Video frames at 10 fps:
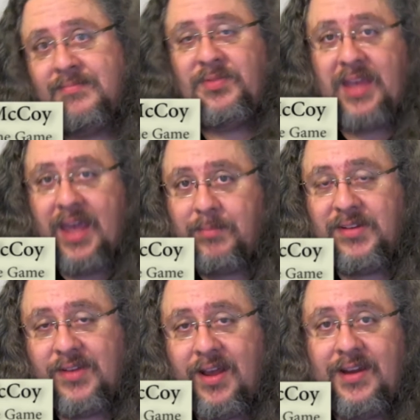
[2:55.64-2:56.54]
game
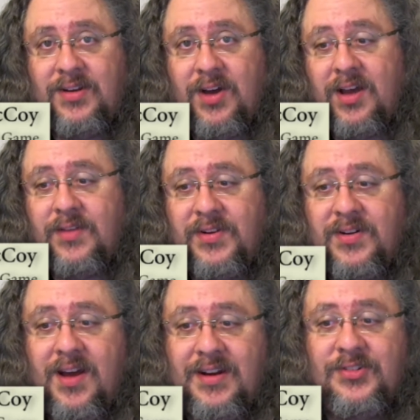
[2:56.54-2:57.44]
design talk if you're
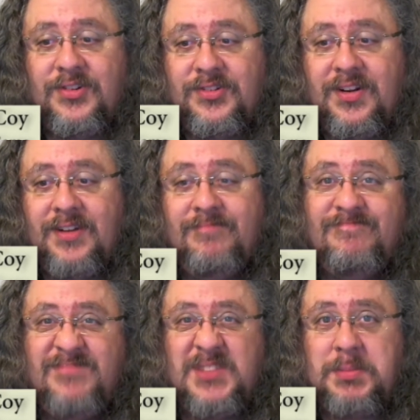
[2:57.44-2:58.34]
not interested,
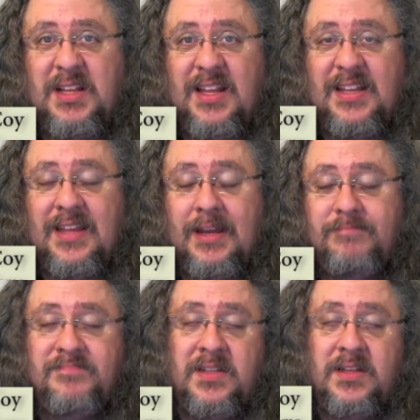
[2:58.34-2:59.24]
something like that.
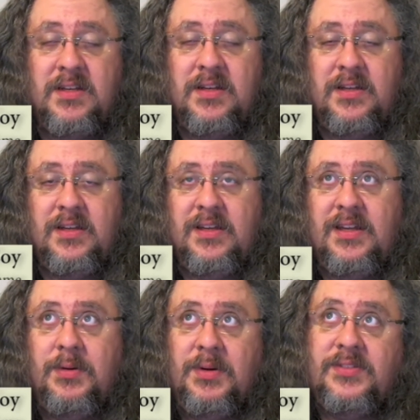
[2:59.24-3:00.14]

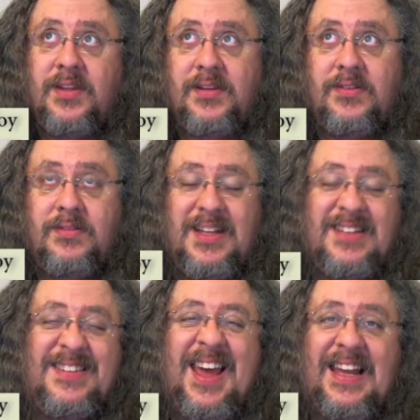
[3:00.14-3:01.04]
Anyways,
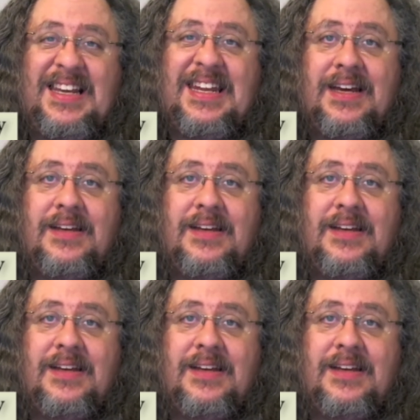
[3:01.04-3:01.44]
that's the idea